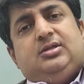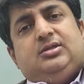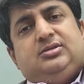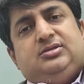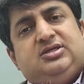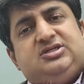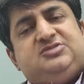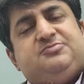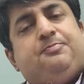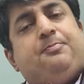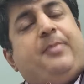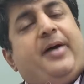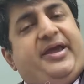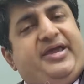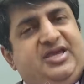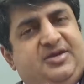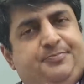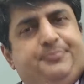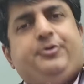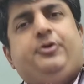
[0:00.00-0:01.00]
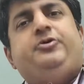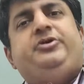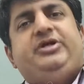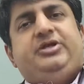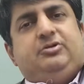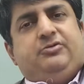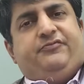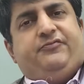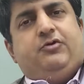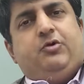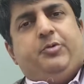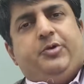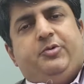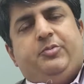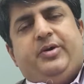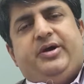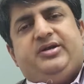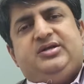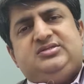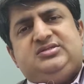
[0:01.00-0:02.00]
the spike protein of COVID
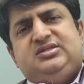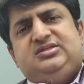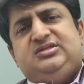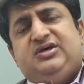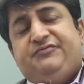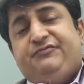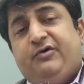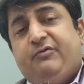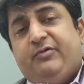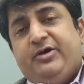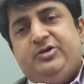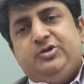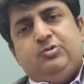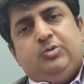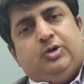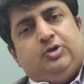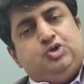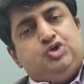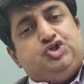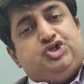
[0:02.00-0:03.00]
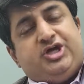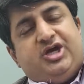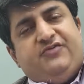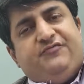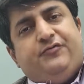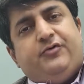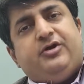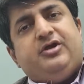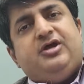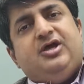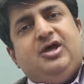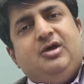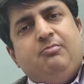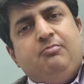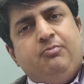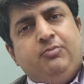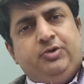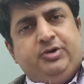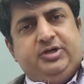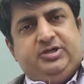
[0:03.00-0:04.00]
virus, and therefore when you want to check for
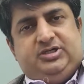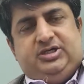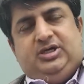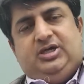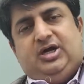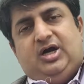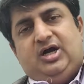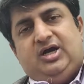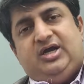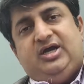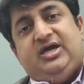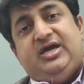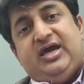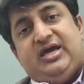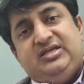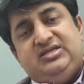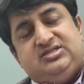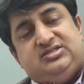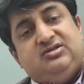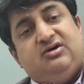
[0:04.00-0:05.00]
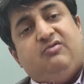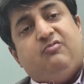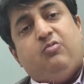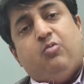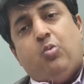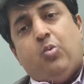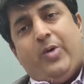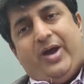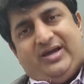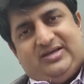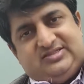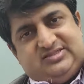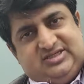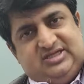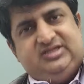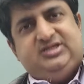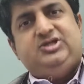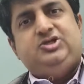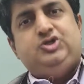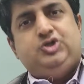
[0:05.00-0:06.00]
immunity against the
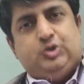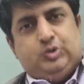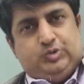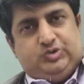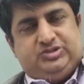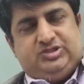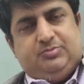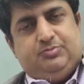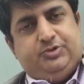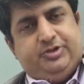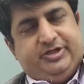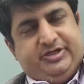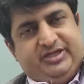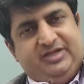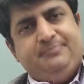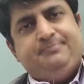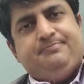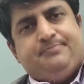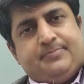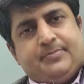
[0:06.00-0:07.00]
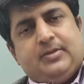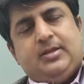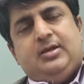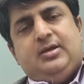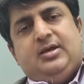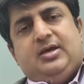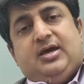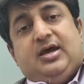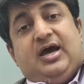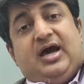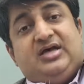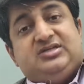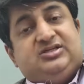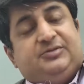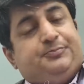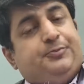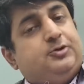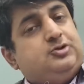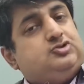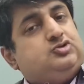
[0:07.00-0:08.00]
vaccine induced immunity as
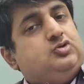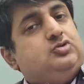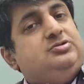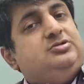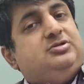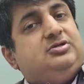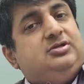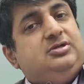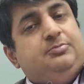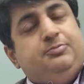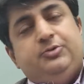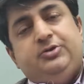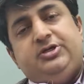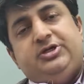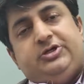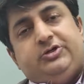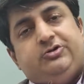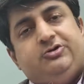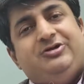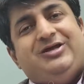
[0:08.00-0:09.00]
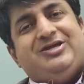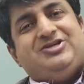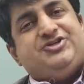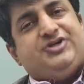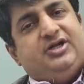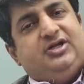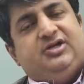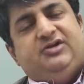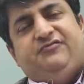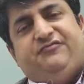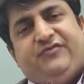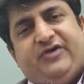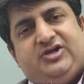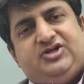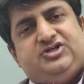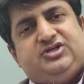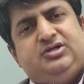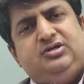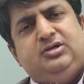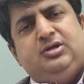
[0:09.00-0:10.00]
opposed to immunity to natural
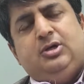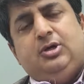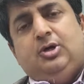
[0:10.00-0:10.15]
infection,